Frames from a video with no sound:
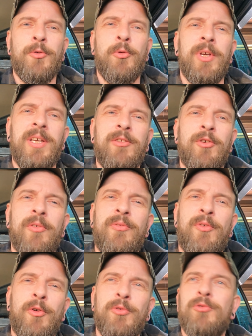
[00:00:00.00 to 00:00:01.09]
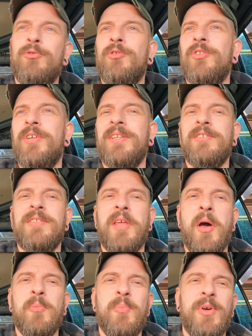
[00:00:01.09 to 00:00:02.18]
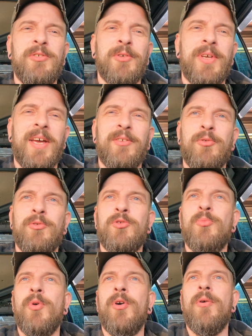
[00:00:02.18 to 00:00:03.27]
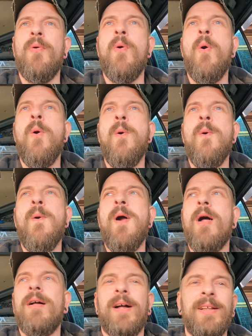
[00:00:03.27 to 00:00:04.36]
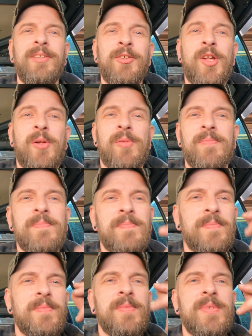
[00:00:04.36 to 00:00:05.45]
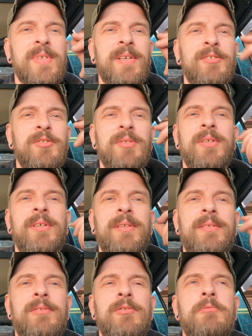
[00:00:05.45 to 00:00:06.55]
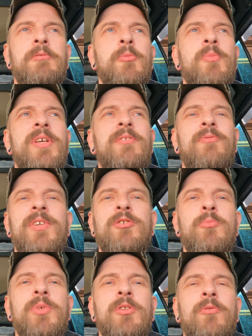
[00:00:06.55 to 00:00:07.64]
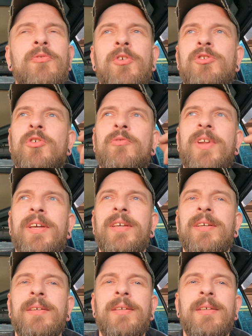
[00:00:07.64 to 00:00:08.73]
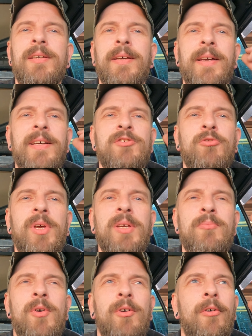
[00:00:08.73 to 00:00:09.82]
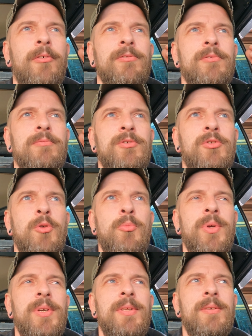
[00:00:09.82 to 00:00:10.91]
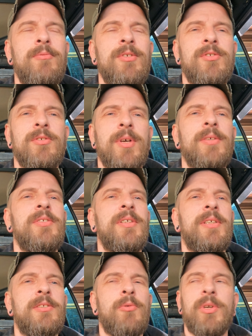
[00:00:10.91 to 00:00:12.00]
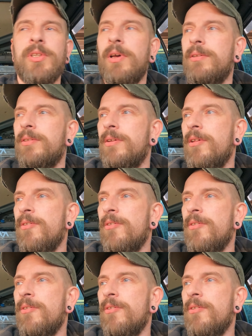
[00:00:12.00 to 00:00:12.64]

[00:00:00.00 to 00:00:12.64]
quick enough for you to not get stabbed by the cactus, but I don't know, because to me it feels a bit of touch of like extreme and stupid, which I think is quite right.